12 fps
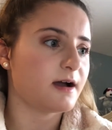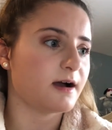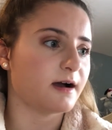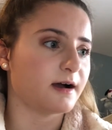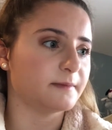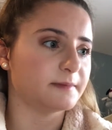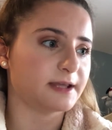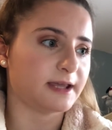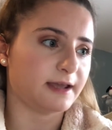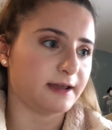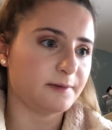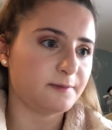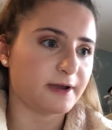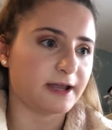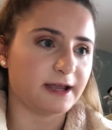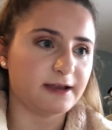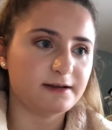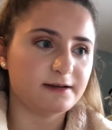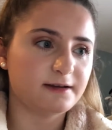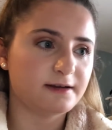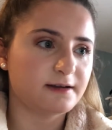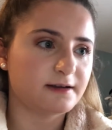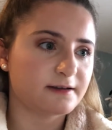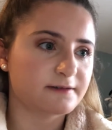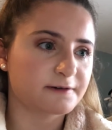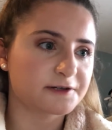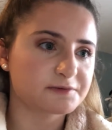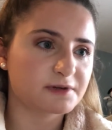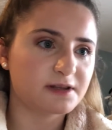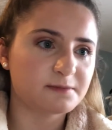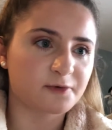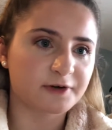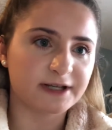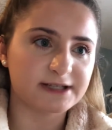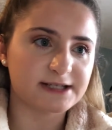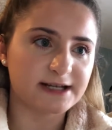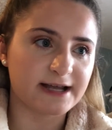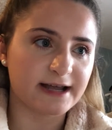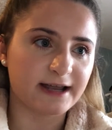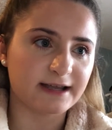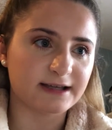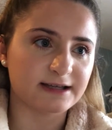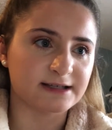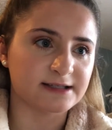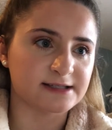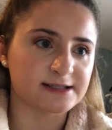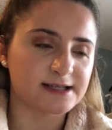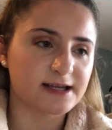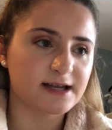Um, can't wait. First one in the morning today is